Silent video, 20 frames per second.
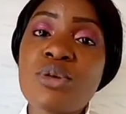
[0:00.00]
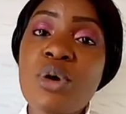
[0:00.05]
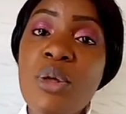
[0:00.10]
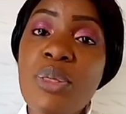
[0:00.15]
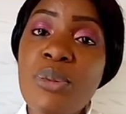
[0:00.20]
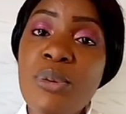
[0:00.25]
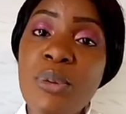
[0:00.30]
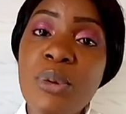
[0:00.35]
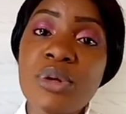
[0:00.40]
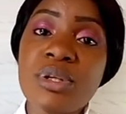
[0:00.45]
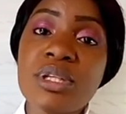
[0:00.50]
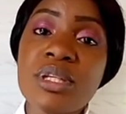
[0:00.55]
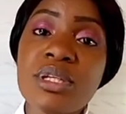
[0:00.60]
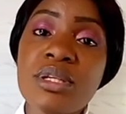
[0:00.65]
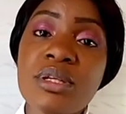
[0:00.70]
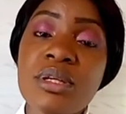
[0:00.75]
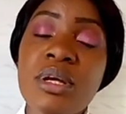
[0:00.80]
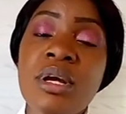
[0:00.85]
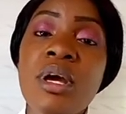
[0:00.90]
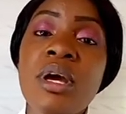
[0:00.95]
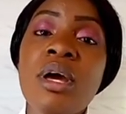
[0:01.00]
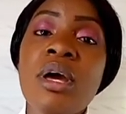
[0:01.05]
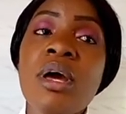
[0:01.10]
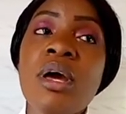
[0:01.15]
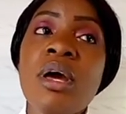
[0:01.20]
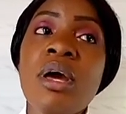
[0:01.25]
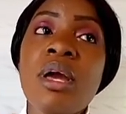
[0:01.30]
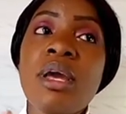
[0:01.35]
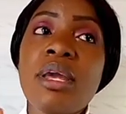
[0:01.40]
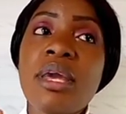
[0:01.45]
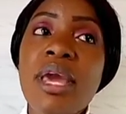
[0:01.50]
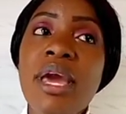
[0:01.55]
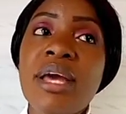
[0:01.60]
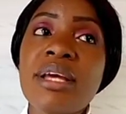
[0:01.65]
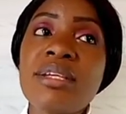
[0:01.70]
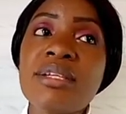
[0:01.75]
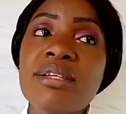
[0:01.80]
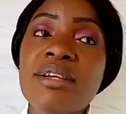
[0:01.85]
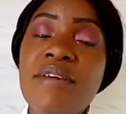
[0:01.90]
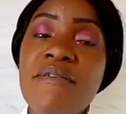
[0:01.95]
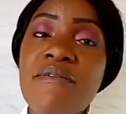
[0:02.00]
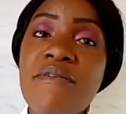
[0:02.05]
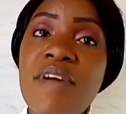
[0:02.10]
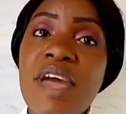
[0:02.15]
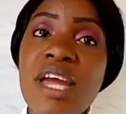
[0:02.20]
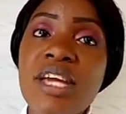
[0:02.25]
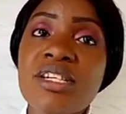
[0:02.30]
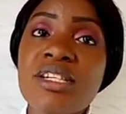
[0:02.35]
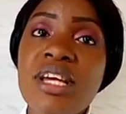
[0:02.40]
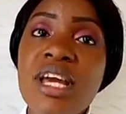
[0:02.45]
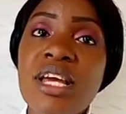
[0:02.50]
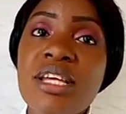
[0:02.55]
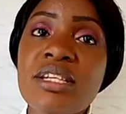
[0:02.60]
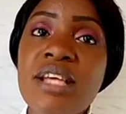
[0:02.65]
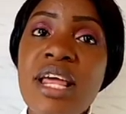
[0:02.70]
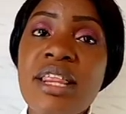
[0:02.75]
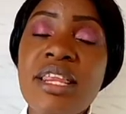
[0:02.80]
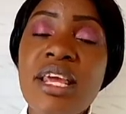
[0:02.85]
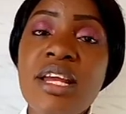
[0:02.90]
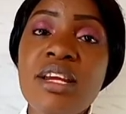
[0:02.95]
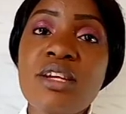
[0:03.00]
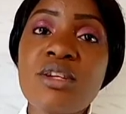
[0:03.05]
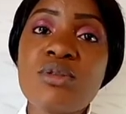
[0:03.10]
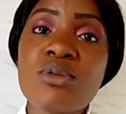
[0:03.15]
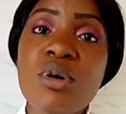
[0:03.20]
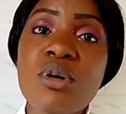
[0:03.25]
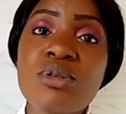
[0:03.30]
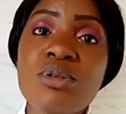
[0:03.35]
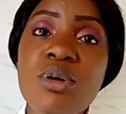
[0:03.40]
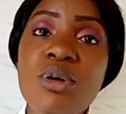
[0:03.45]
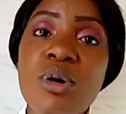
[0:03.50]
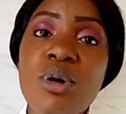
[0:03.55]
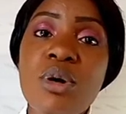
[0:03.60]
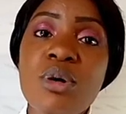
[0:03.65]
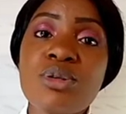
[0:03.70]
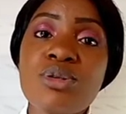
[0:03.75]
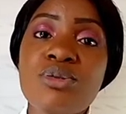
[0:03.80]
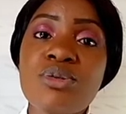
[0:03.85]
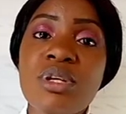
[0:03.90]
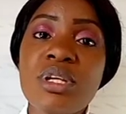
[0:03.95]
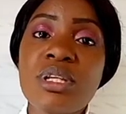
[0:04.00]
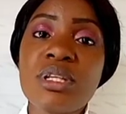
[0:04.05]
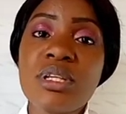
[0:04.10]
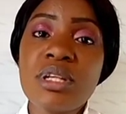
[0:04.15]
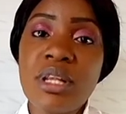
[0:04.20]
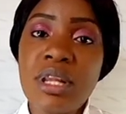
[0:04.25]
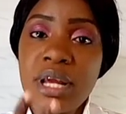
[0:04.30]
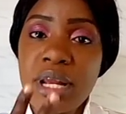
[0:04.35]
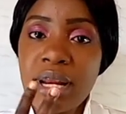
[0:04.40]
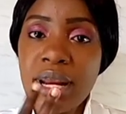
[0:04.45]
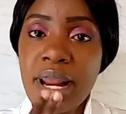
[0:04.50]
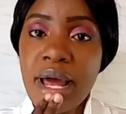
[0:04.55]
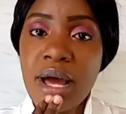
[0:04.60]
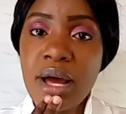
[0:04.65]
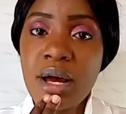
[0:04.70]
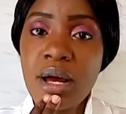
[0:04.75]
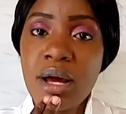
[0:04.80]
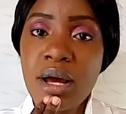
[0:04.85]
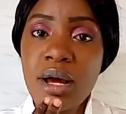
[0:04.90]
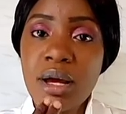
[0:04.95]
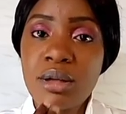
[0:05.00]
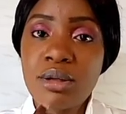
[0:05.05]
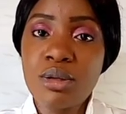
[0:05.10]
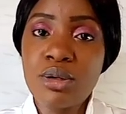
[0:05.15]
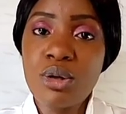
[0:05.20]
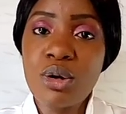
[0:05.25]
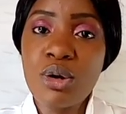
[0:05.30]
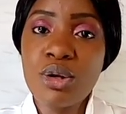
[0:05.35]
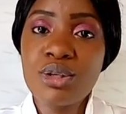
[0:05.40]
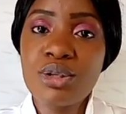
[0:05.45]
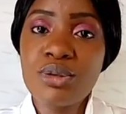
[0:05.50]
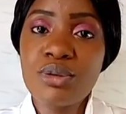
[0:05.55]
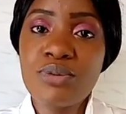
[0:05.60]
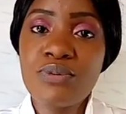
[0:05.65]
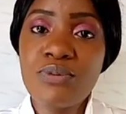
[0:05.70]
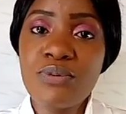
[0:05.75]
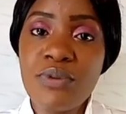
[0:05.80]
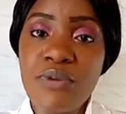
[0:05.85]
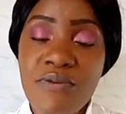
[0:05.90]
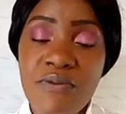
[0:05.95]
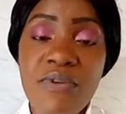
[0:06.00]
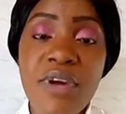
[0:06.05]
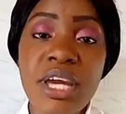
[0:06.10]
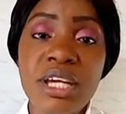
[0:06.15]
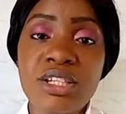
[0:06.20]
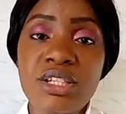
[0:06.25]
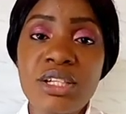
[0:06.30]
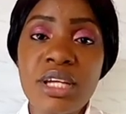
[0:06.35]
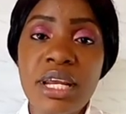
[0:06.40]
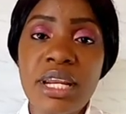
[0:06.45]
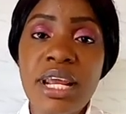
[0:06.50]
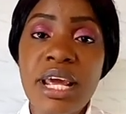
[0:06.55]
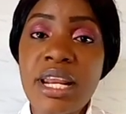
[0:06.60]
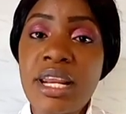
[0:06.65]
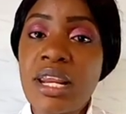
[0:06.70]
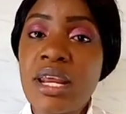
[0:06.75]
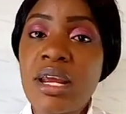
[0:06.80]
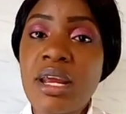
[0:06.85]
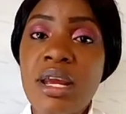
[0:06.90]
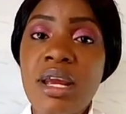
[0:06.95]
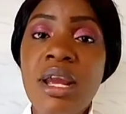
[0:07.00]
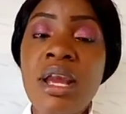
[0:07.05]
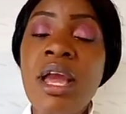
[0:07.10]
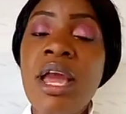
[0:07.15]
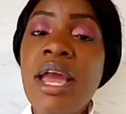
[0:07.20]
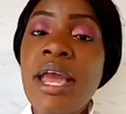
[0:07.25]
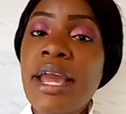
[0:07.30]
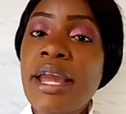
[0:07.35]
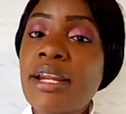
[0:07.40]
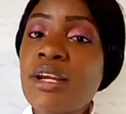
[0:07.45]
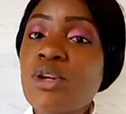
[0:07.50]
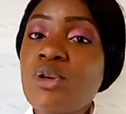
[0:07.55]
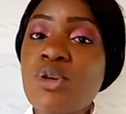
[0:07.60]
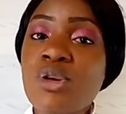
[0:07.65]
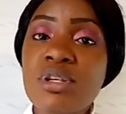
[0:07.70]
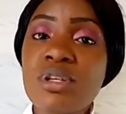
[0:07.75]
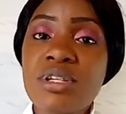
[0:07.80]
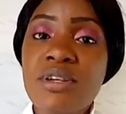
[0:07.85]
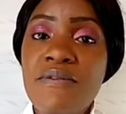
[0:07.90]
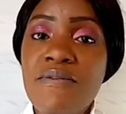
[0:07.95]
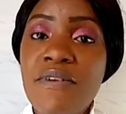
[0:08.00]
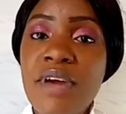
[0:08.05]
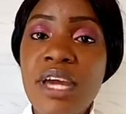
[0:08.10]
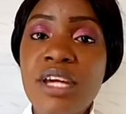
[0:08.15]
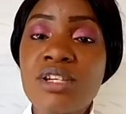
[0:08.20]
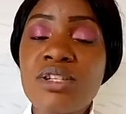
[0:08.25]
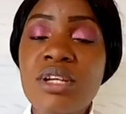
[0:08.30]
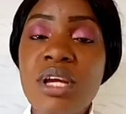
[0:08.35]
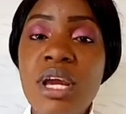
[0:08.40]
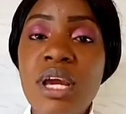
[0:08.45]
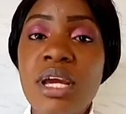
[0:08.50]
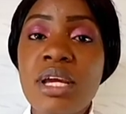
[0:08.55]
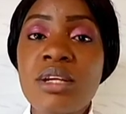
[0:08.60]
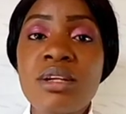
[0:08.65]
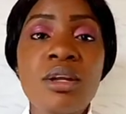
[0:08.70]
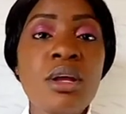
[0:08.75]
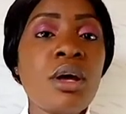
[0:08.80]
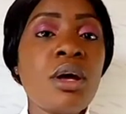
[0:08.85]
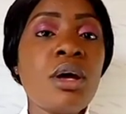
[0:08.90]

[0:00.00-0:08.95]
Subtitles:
throat, yes, infections, and then it also treats the nose infection, any nose infection,